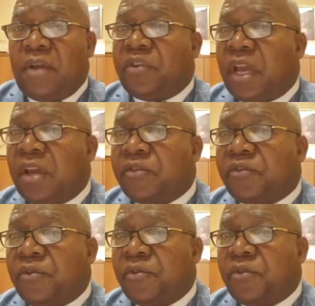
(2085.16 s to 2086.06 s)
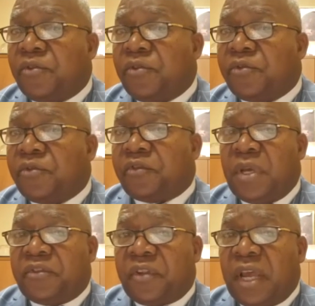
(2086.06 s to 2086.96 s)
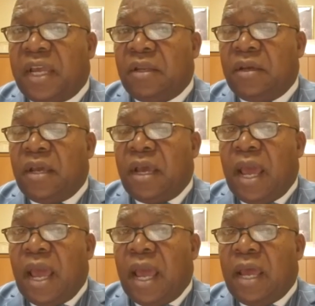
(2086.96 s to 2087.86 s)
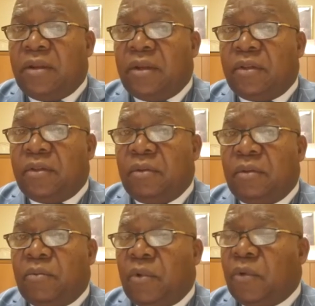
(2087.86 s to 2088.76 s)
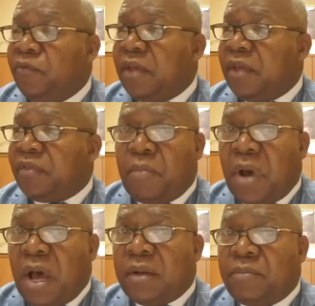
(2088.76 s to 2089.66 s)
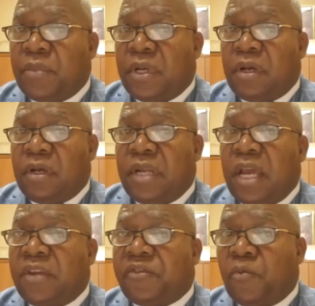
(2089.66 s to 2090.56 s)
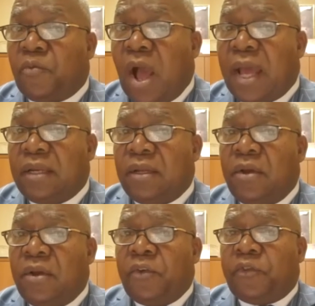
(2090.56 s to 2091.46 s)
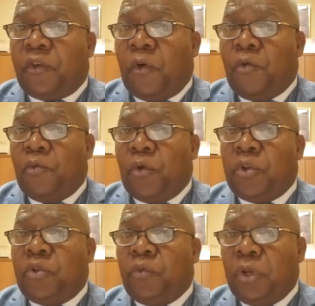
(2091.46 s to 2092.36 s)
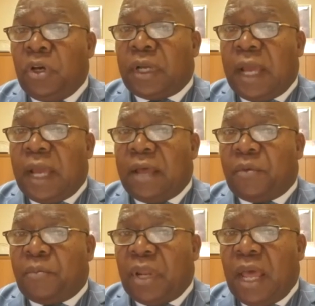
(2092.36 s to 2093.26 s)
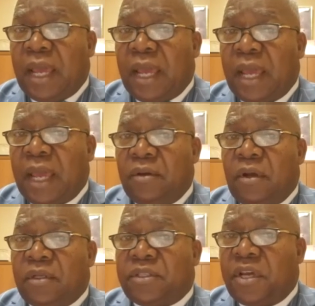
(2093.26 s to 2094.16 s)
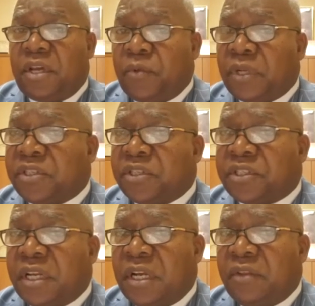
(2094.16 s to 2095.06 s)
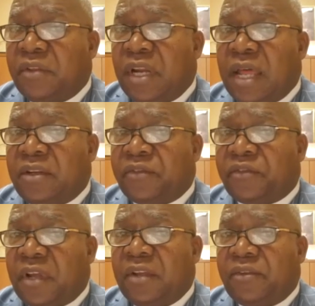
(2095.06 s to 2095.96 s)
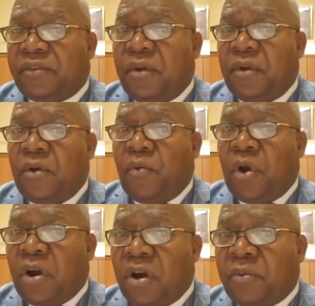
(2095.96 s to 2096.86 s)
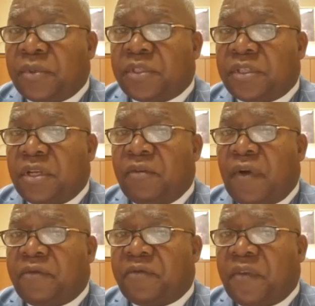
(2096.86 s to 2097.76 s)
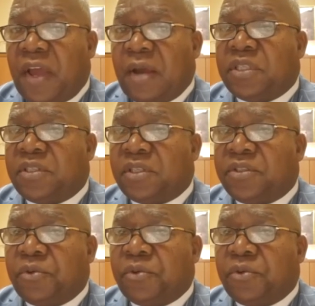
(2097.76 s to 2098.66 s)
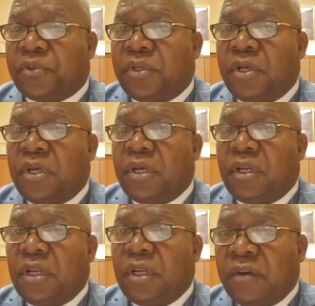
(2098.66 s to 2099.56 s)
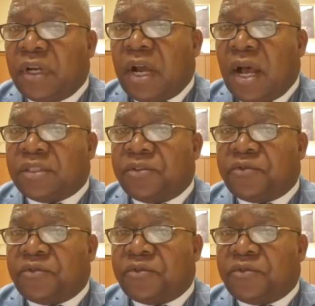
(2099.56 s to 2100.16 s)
educational system in the state and at the bottom nationwide. So when you look at the plight, the 10th richest city in the United States, where 100% of our families and children live in